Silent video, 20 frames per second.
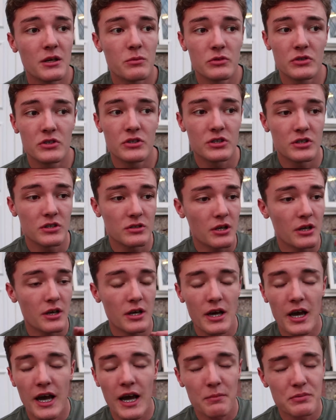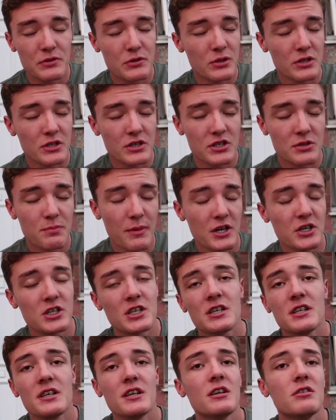It was absolutely
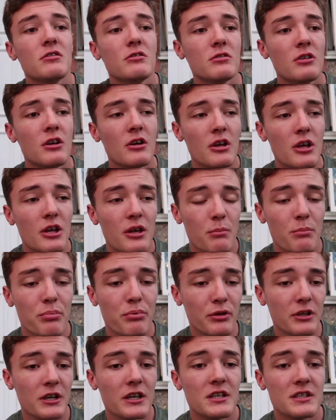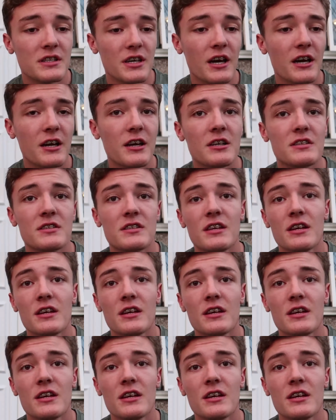smashing deal, brilliant tyres.